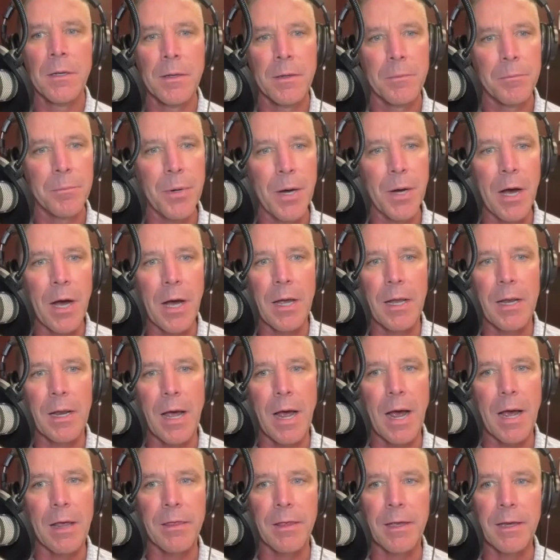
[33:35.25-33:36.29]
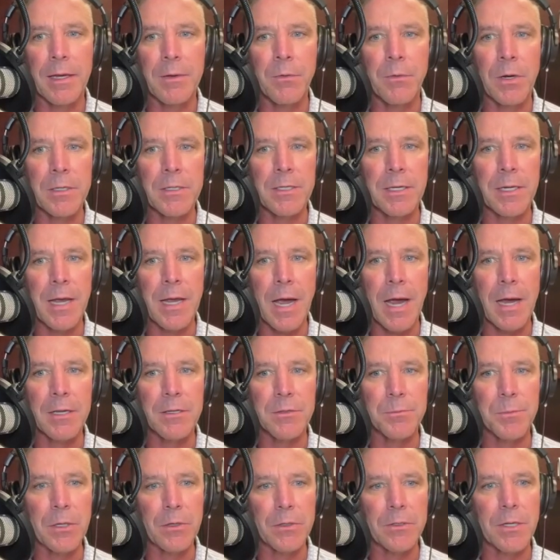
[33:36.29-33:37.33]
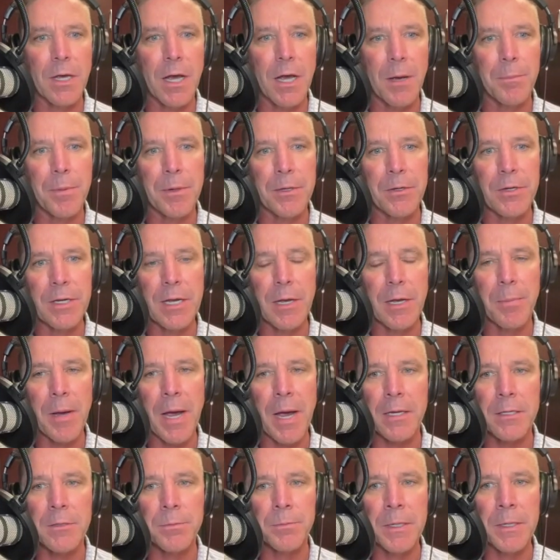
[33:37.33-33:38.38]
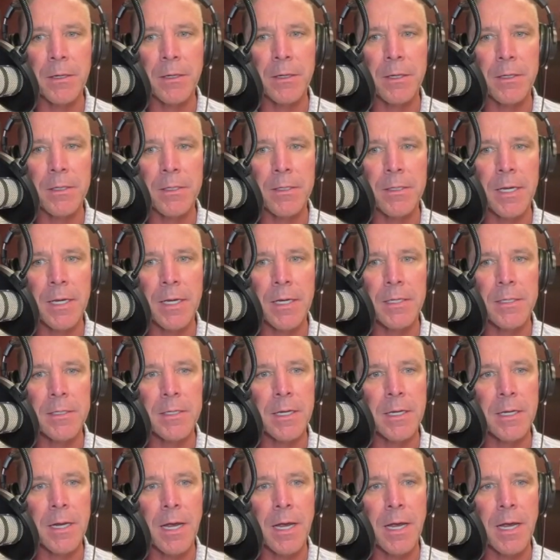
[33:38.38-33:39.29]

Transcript: But I think once a guy is built up and you get past middle of the season,